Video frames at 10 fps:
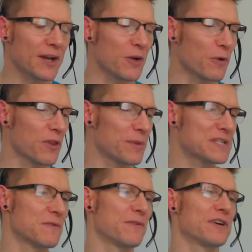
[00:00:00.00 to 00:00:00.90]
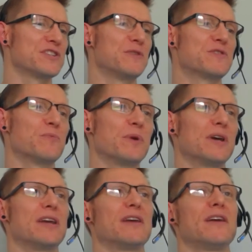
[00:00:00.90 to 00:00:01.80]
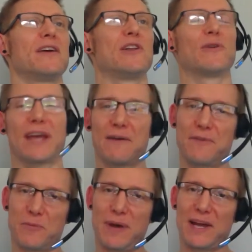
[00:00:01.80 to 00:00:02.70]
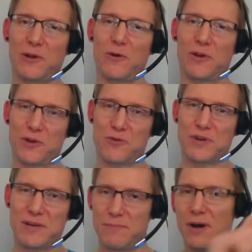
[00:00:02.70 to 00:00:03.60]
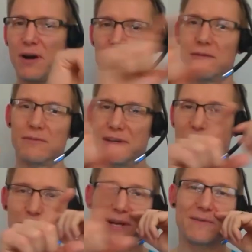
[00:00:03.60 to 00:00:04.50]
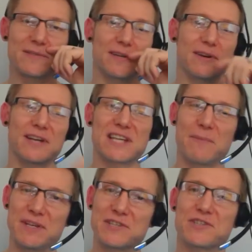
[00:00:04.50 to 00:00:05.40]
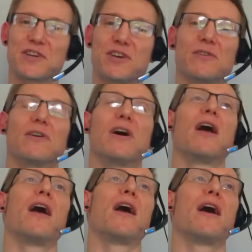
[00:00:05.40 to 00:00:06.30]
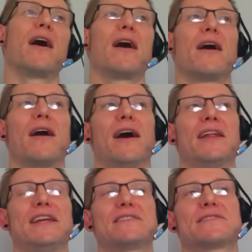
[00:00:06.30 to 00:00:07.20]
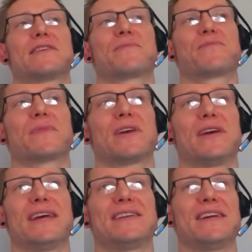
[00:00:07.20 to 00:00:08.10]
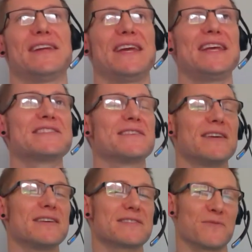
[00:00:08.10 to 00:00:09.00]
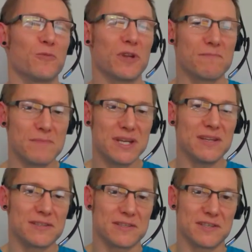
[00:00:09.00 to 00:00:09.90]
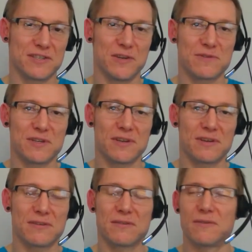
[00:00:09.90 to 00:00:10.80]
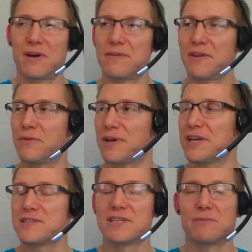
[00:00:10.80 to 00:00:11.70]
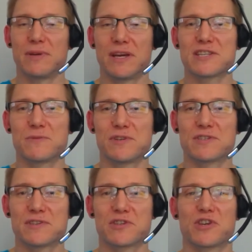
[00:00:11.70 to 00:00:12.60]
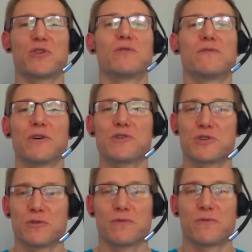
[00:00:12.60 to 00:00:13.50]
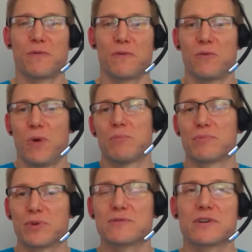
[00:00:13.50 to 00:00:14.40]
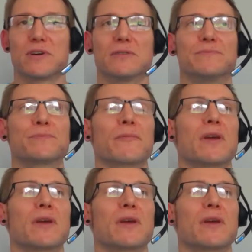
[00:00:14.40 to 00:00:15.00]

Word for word: I know one of the bits of advice used to be look out for the padlock and the green bar in the browser because yeah. that means it's secure. And it's it, it, it is and it isn't. What it means is it's using a thing called HTTPS, which is a secure version of, of the web protocol.